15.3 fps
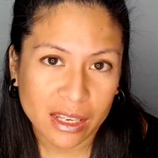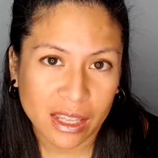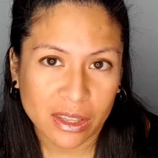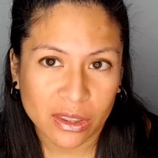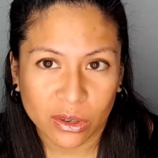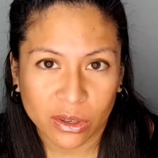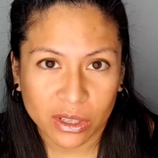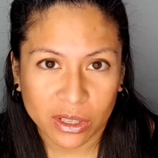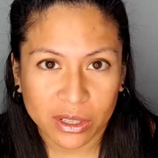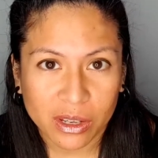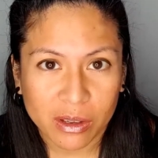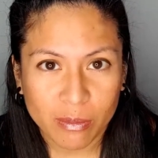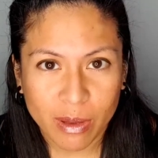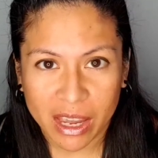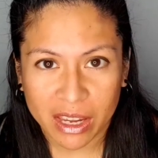then they're going to
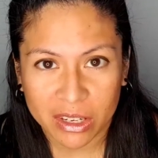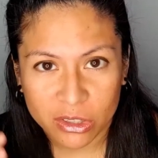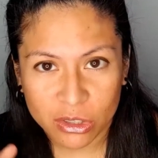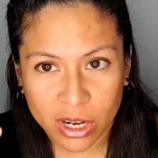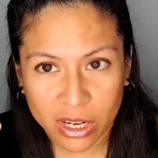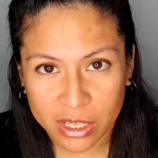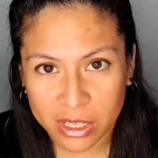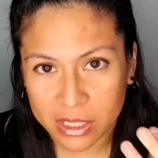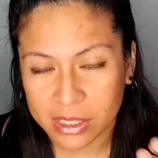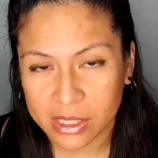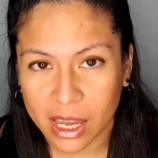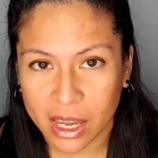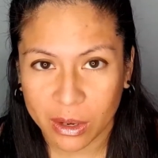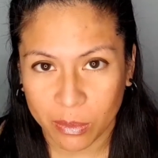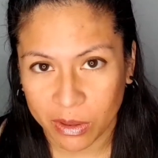come back and try to
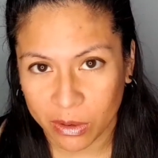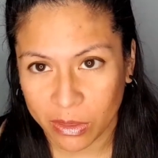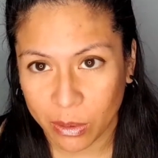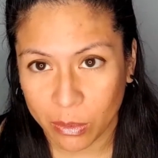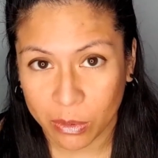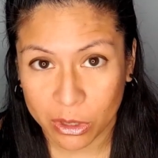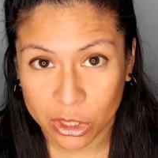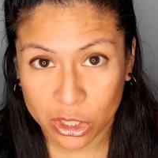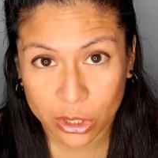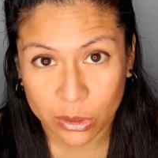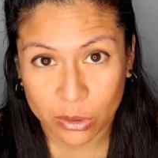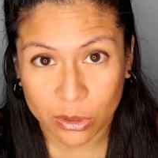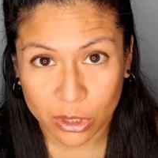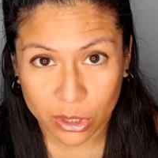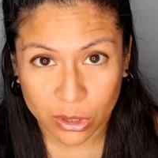decide whether they want to
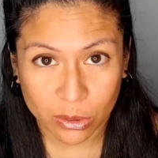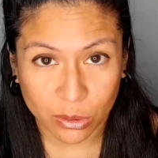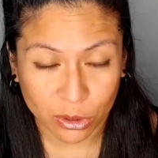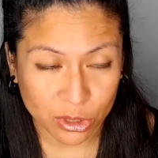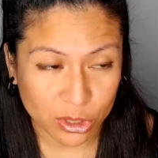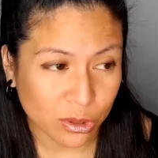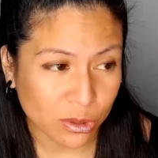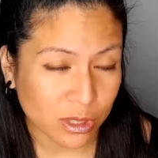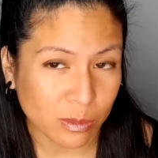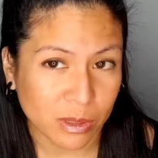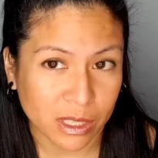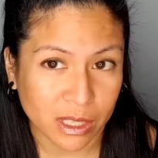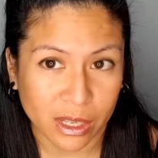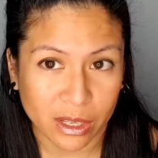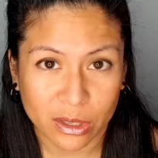choose you or choose
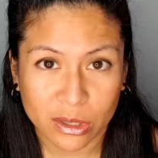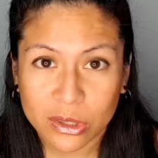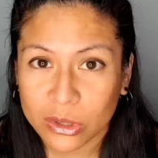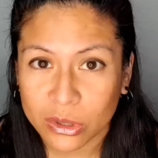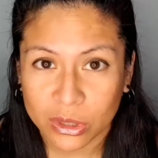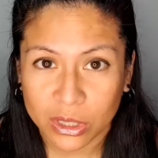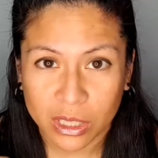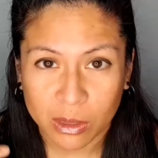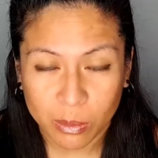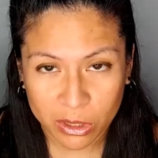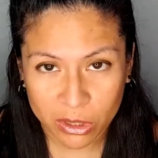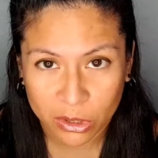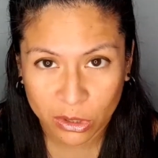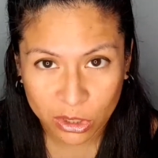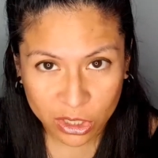something else or keep
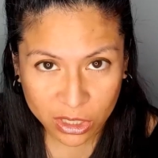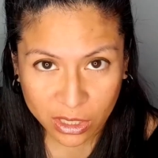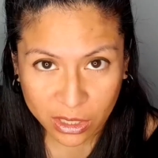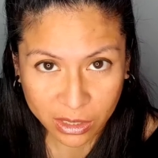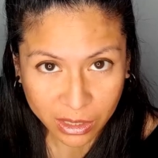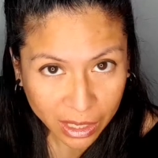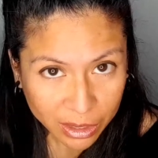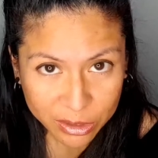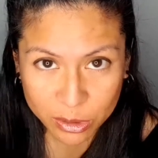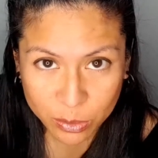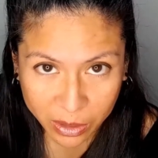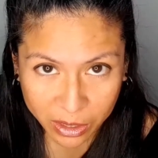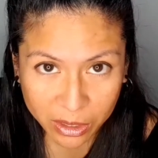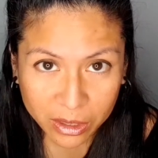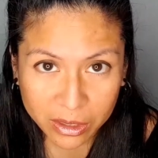on searching
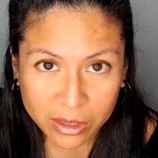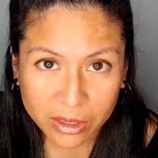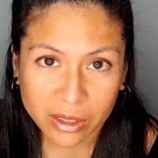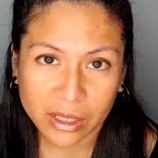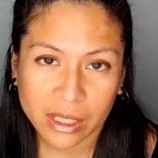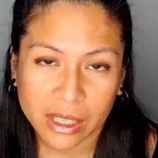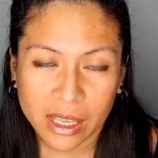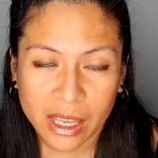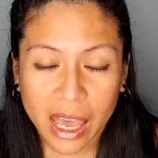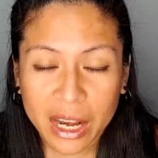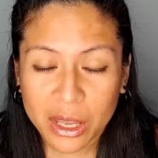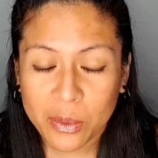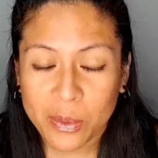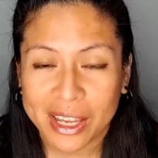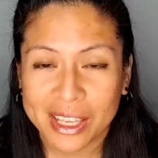elsewhere.
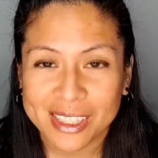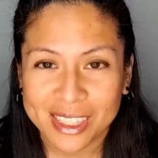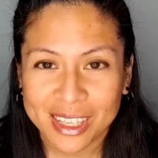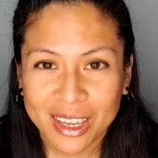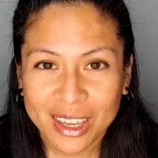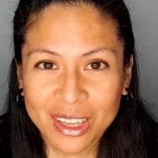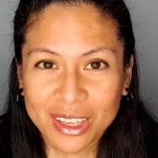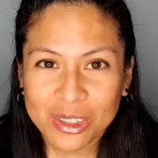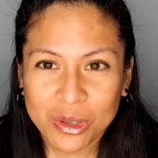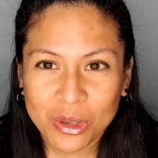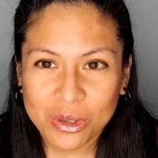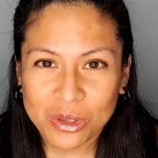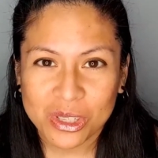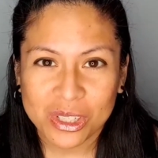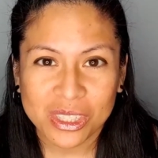Anyways, so
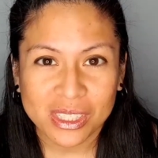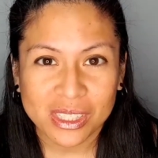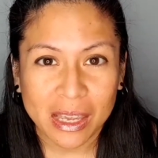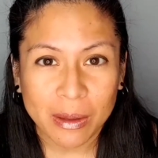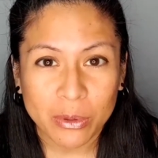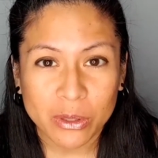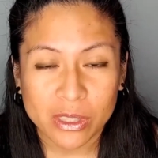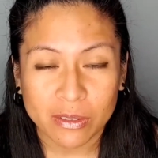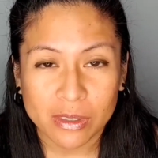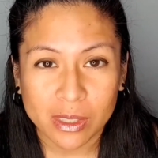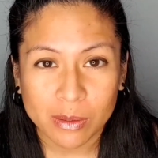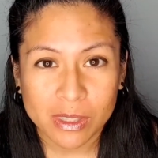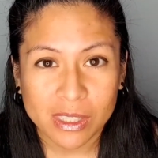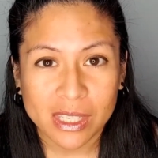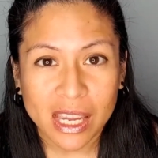those are just examples of
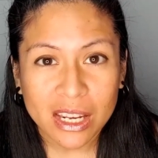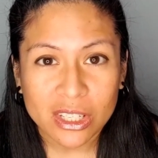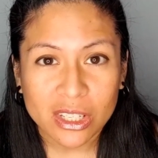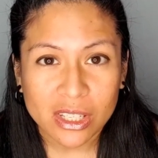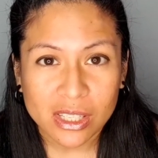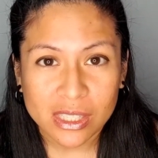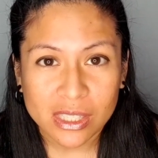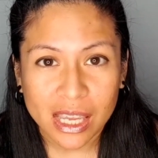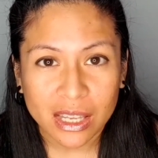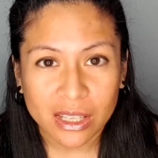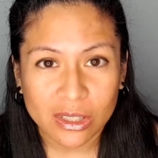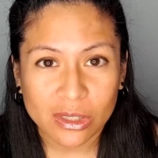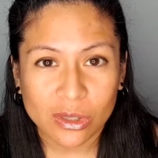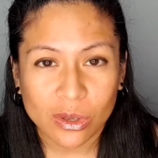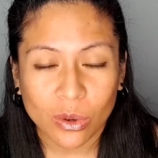some stages.
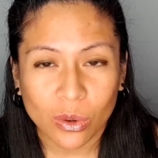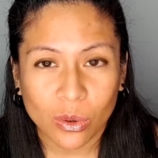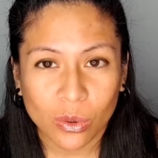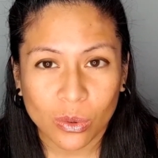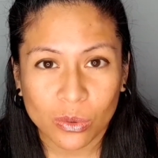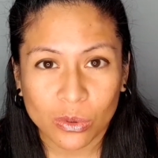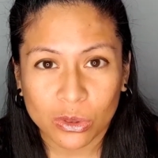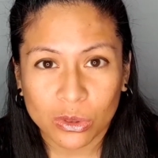And so